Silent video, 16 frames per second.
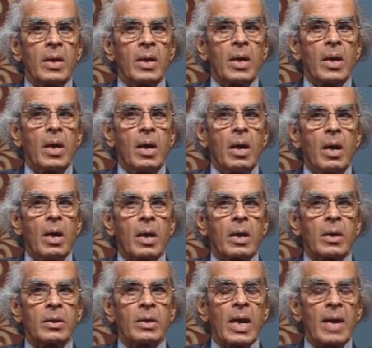
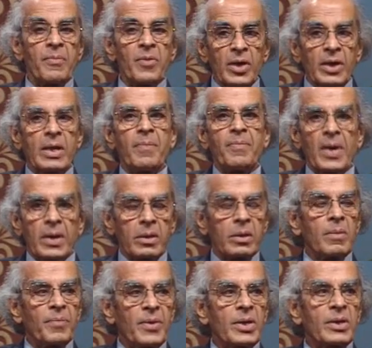the community
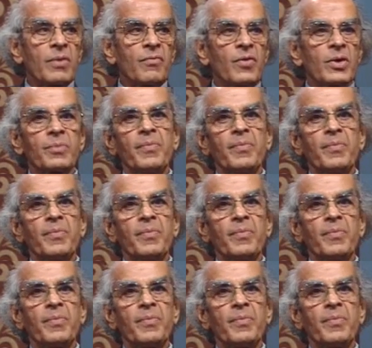participation was